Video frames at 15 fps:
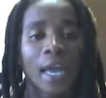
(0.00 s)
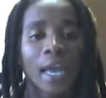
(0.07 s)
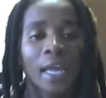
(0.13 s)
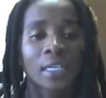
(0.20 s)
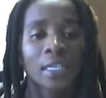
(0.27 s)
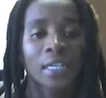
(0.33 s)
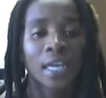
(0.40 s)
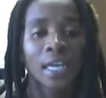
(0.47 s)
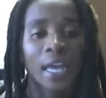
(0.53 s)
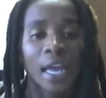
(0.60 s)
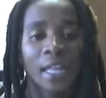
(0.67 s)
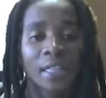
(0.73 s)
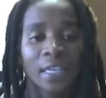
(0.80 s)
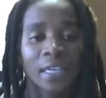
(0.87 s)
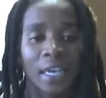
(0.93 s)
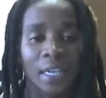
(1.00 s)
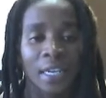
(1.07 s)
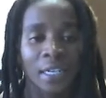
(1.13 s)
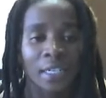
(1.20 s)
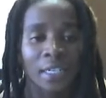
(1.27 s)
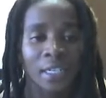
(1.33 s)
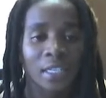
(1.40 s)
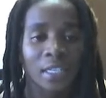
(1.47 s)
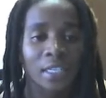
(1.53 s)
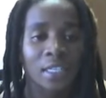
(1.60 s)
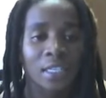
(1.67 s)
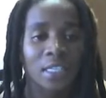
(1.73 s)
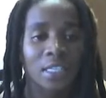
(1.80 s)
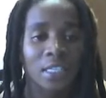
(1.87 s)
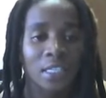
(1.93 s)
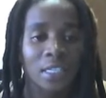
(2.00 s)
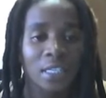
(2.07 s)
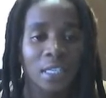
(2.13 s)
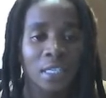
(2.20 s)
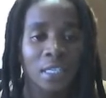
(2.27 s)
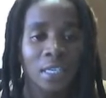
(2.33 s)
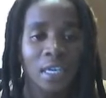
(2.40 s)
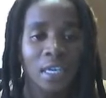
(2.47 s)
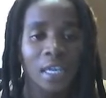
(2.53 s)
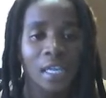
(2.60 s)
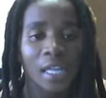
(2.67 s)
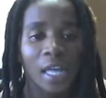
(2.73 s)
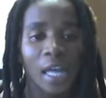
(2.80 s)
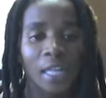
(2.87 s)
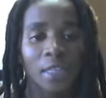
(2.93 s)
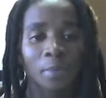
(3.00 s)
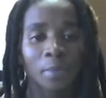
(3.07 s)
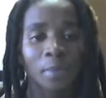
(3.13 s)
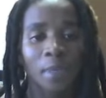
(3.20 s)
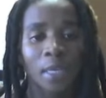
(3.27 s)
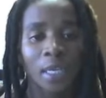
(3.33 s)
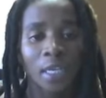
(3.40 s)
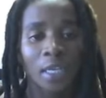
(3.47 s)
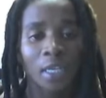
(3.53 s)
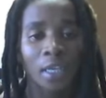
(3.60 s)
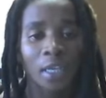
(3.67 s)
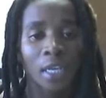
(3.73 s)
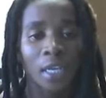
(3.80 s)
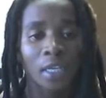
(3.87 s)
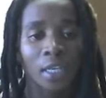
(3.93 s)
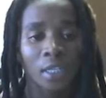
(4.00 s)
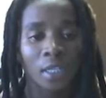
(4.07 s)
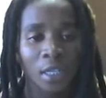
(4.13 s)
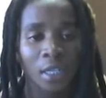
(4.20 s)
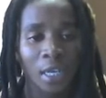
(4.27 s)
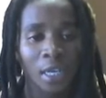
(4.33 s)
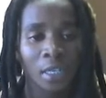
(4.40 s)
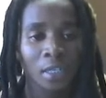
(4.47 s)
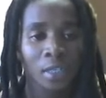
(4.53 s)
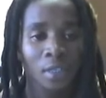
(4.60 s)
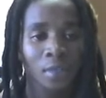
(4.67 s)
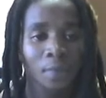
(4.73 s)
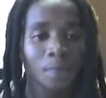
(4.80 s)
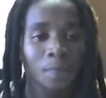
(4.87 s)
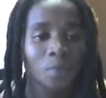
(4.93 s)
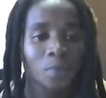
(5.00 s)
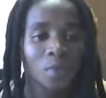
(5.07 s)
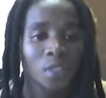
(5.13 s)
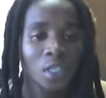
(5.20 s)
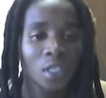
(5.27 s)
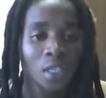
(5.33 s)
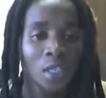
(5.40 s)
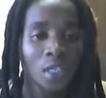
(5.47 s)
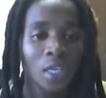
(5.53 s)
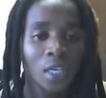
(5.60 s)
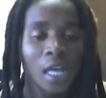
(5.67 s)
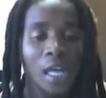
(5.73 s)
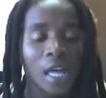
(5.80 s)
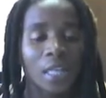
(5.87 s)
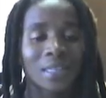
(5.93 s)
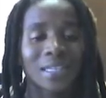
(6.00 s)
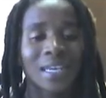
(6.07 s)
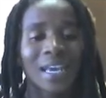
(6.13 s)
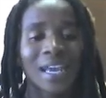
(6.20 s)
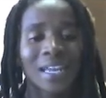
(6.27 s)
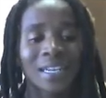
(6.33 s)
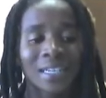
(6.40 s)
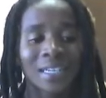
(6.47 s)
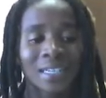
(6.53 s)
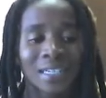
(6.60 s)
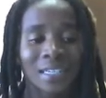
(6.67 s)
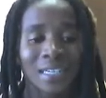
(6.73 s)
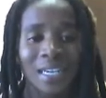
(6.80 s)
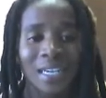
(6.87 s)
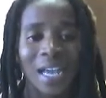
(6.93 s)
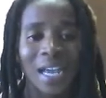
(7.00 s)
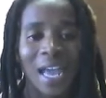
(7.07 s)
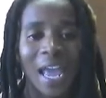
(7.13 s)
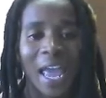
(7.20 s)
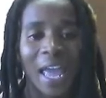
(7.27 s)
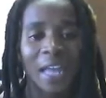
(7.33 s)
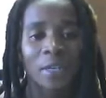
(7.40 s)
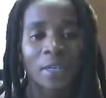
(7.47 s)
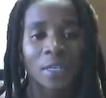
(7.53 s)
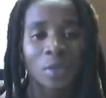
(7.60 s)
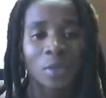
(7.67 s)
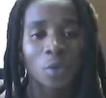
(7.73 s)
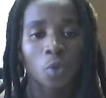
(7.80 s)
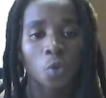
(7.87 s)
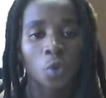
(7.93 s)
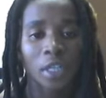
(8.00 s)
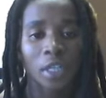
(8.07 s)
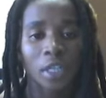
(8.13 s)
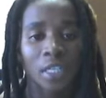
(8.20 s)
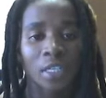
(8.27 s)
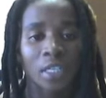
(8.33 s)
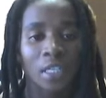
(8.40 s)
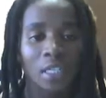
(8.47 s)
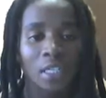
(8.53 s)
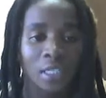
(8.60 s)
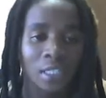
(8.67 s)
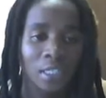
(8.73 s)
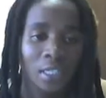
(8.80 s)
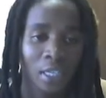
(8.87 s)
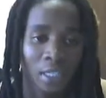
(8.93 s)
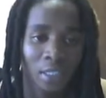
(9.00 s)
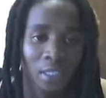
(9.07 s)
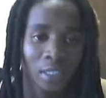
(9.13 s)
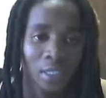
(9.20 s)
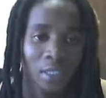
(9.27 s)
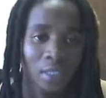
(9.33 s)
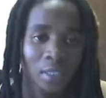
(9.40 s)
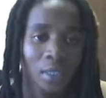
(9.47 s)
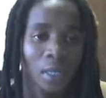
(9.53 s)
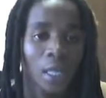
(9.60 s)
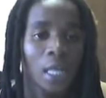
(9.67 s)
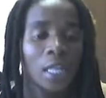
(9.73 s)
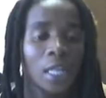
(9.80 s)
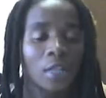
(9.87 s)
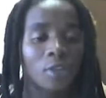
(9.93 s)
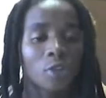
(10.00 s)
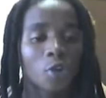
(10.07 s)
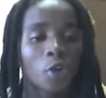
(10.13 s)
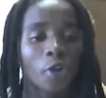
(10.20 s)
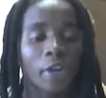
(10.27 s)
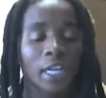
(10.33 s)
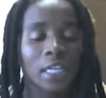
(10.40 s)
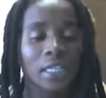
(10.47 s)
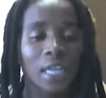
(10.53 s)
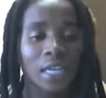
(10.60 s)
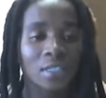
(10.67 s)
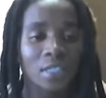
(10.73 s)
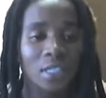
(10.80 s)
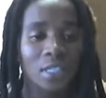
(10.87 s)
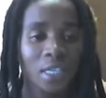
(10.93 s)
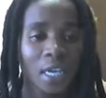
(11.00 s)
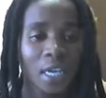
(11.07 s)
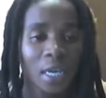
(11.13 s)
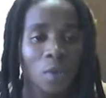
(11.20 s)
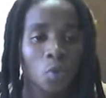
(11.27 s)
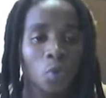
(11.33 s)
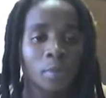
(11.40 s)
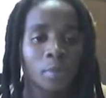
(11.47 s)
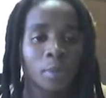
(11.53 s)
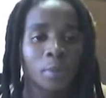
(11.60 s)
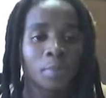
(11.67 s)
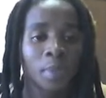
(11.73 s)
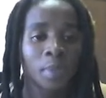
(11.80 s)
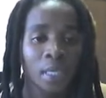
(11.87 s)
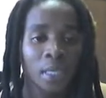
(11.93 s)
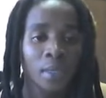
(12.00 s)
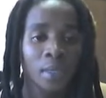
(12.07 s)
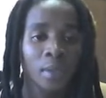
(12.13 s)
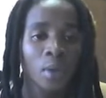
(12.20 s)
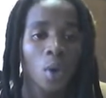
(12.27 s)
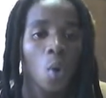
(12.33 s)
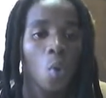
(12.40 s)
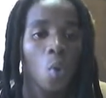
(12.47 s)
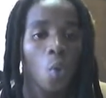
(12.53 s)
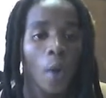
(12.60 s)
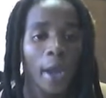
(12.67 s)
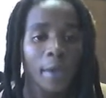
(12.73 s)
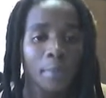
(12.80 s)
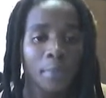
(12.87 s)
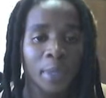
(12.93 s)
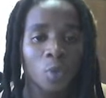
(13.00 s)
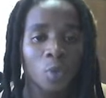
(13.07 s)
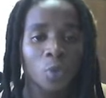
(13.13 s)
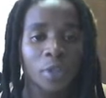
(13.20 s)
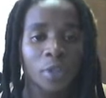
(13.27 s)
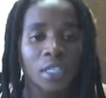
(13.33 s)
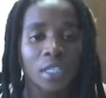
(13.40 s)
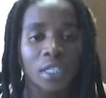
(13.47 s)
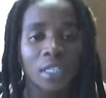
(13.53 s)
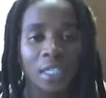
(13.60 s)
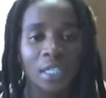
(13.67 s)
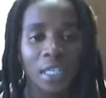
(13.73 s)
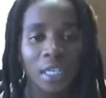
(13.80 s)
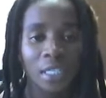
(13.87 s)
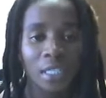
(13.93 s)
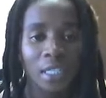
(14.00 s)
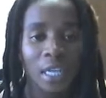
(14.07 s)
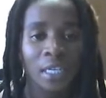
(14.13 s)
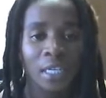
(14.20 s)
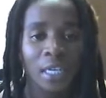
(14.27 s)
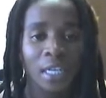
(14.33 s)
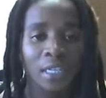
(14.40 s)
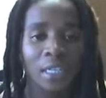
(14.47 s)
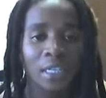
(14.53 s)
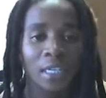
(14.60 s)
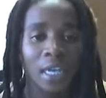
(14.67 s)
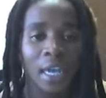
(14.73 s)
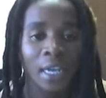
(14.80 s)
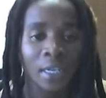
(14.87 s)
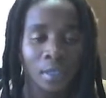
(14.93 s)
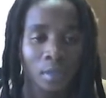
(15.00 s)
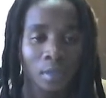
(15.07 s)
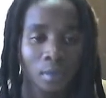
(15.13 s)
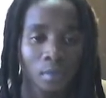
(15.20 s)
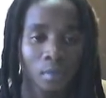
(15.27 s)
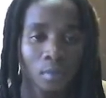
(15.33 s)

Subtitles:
and at the end. C, at the beginning and in the end. D, at the end and within the text. Now, the correct answer here will be B. Why B? Within the text and at the end.